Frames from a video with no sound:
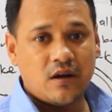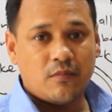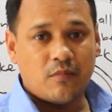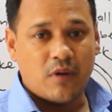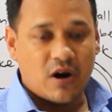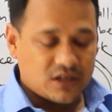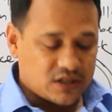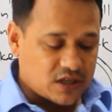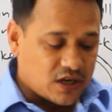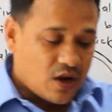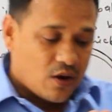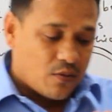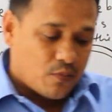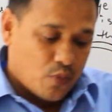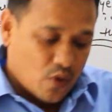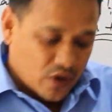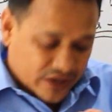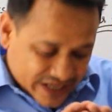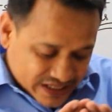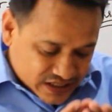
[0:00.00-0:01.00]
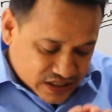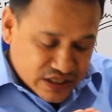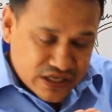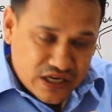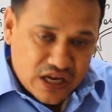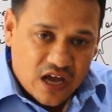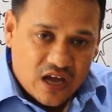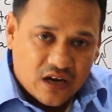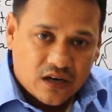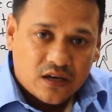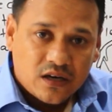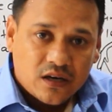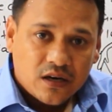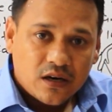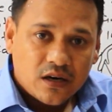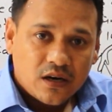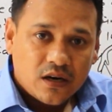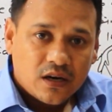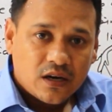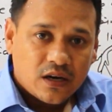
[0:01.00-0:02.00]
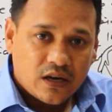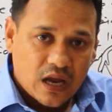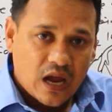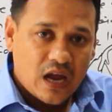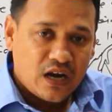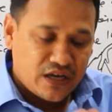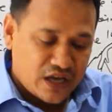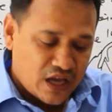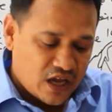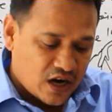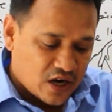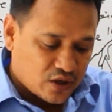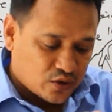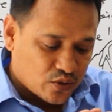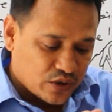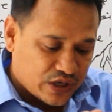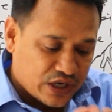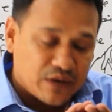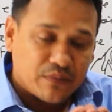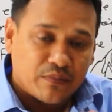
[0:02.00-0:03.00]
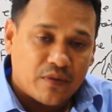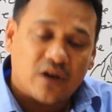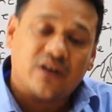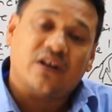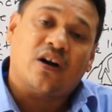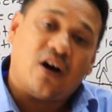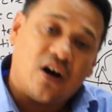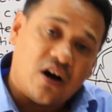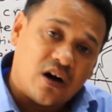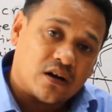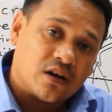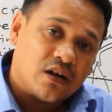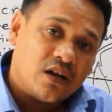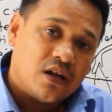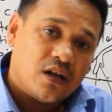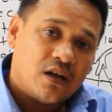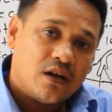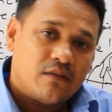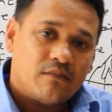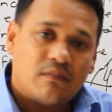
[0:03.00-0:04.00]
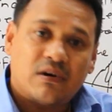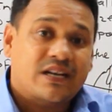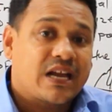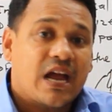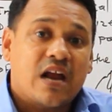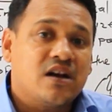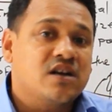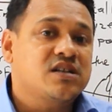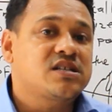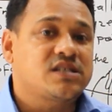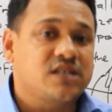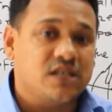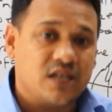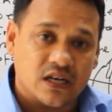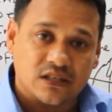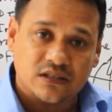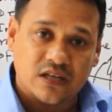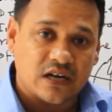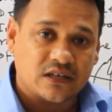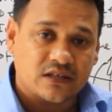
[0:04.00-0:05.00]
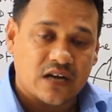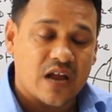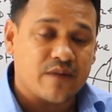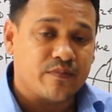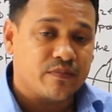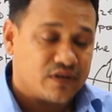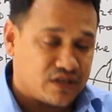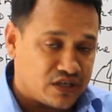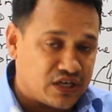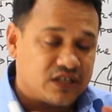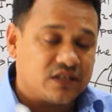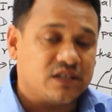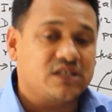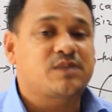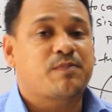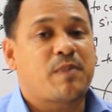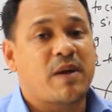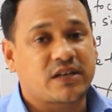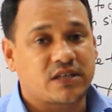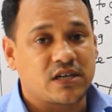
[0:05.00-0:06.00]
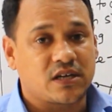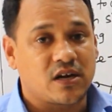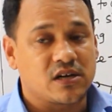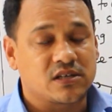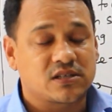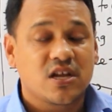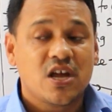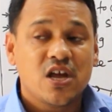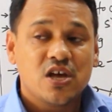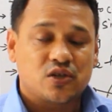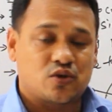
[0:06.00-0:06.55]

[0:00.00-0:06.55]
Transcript: but book is nearer to him or her, but cannot see at that time, need spectacles.